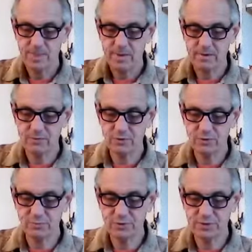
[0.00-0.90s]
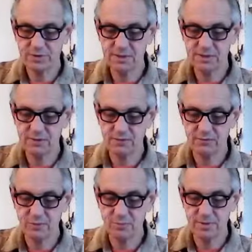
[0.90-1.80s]
and what the procedure
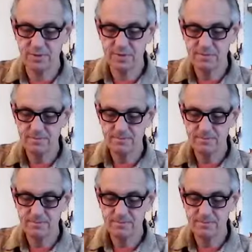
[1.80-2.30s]
will be